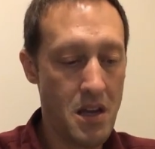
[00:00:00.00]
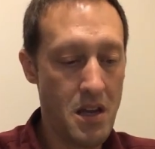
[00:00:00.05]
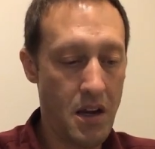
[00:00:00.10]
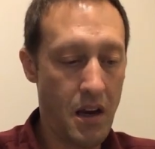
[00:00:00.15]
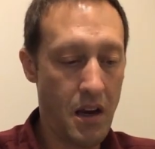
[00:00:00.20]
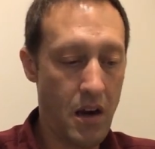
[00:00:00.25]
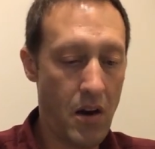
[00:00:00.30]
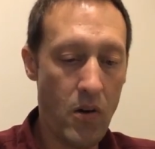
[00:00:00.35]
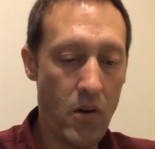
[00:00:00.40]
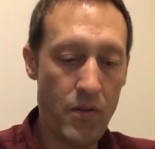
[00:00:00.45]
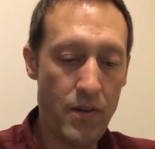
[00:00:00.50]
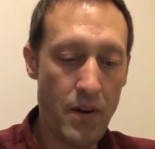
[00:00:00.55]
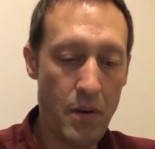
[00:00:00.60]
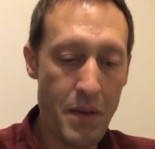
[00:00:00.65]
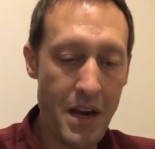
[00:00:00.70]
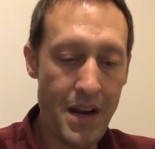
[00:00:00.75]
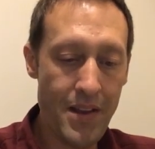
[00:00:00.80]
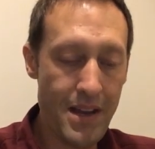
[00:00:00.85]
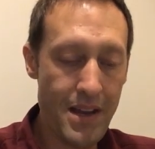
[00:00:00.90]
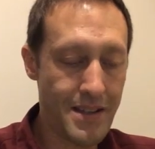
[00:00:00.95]
you know, for
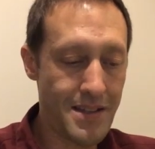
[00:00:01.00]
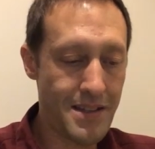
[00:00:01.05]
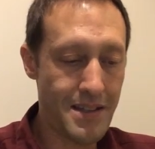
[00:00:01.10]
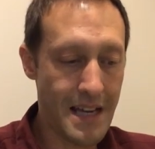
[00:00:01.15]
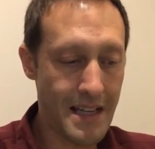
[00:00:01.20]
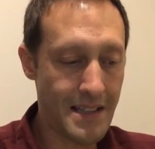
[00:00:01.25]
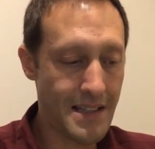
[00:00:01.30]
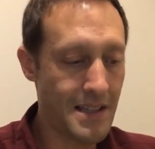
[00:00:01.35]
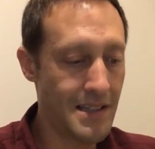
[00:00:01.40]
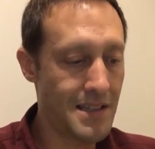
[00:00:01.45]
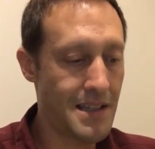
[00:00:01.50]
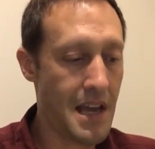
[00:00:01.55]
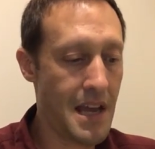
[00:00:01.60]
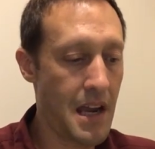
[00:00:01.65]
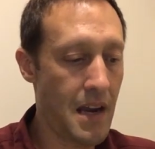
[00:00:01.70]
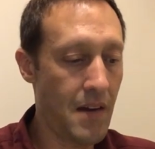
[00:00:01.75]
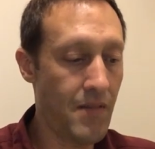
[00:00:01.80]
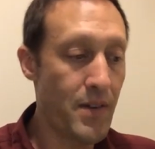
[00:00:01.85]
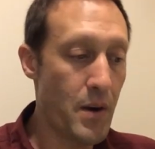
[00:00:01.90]
me that's that's insane.